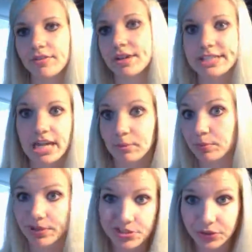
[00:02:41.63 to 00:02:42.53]
example,
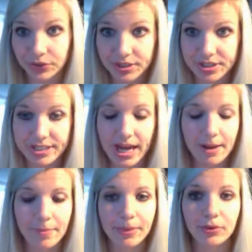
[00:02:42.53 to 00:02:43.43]
preschoolers
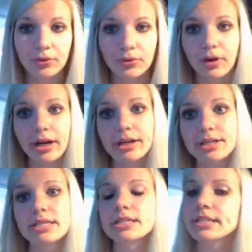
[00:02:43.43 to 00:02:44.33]
who are
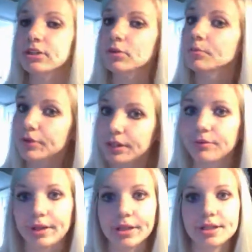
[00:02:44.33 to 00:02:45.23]
still
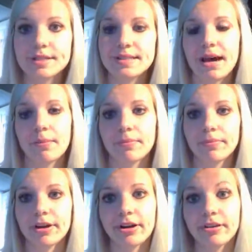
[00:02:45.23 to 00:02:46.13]
pre-readers.
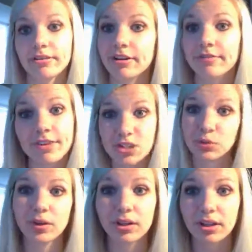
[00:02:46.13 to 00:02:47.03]
They're
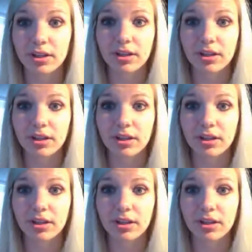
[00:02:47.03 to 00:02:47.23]
visual